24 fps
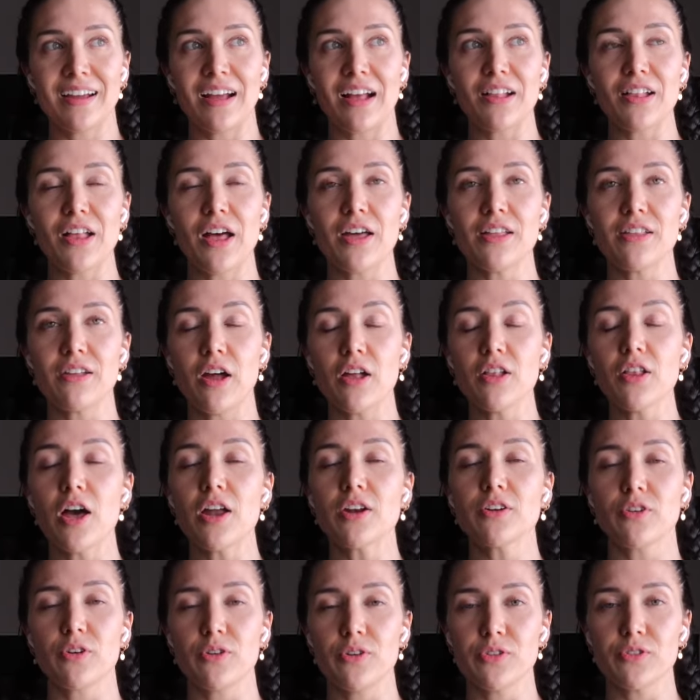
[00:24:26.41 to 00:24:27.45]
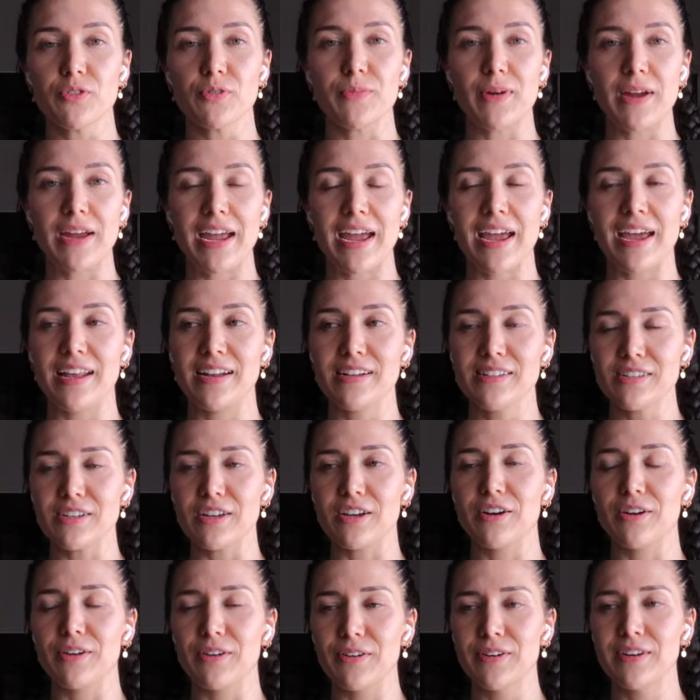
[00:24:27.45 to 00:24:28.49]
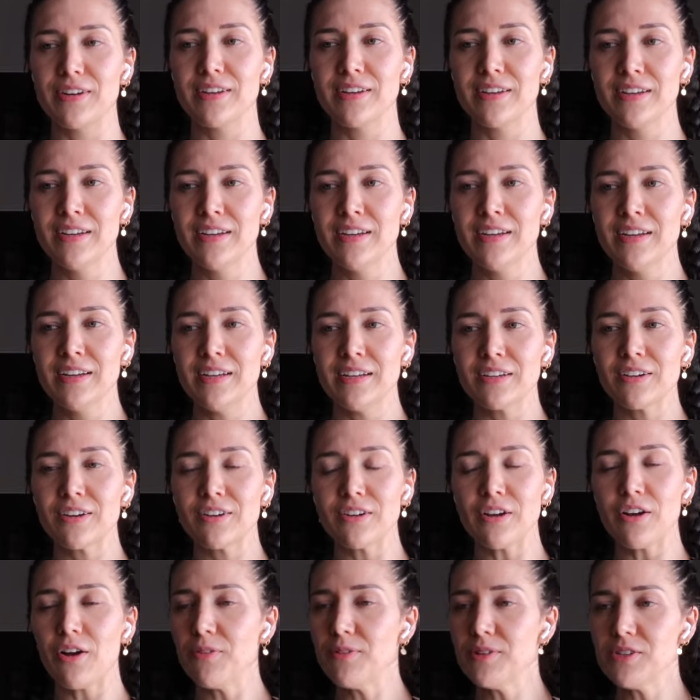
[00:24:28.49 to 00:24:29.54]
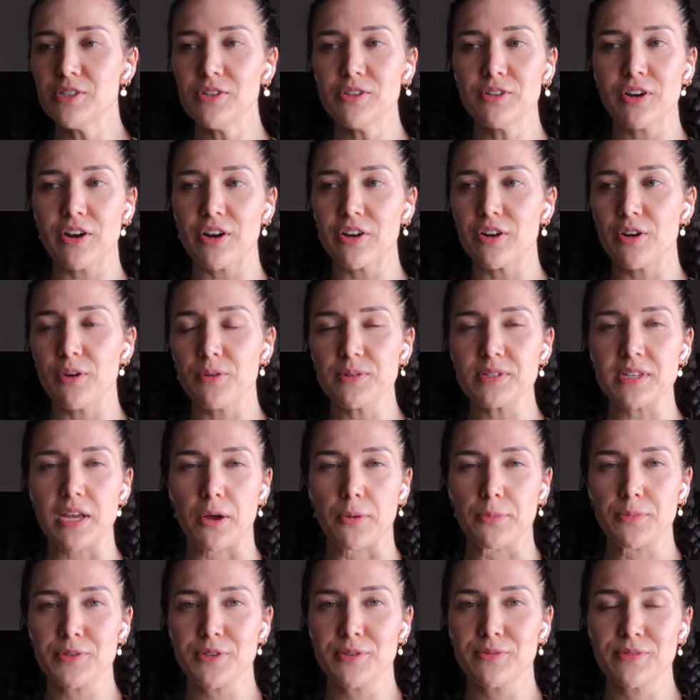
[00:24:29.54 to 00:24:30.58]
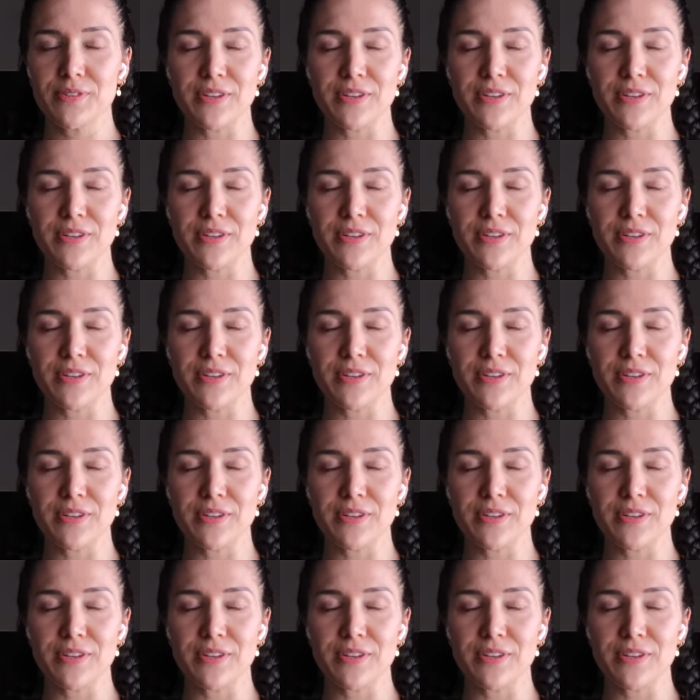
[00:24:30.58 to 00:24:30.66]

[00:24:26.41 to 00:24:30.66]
a lot going through my head. So always doing cardio always helps.